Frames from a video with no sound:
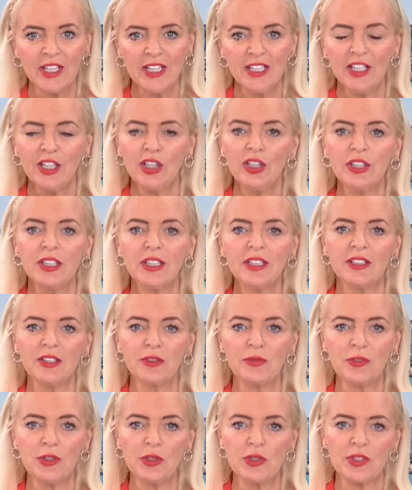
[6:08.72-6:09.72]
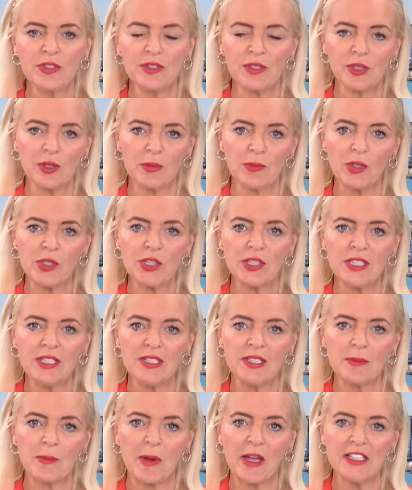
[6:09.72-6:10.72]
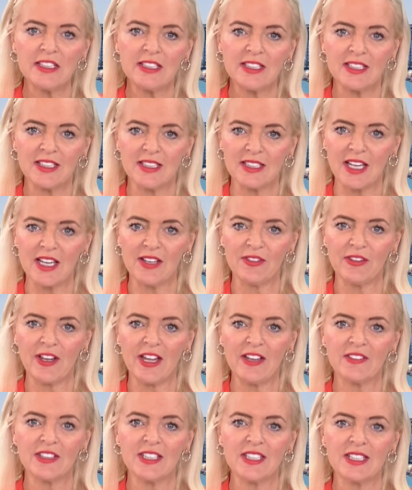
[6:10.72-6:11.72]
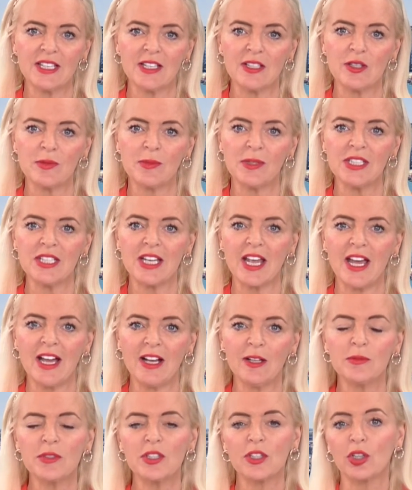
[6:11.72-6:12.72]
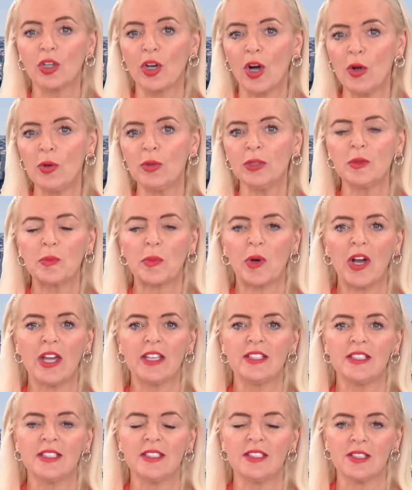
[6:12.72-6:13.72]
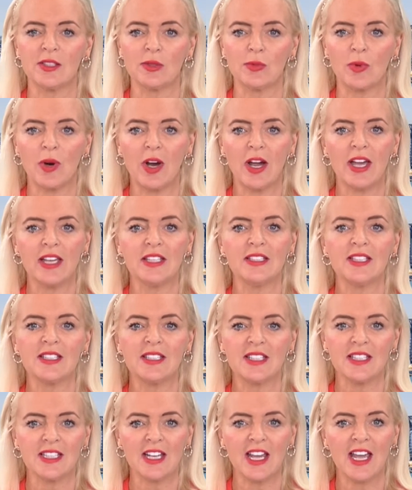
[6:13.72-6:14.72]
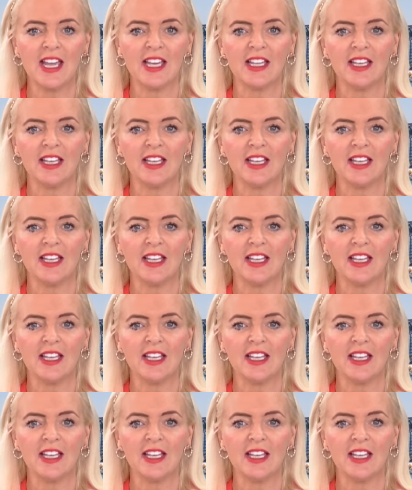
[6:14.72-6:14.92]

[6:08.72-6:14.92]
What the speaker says: Looking at the futures and commodity space, the safe haven sentiment helped gold prices to rise today.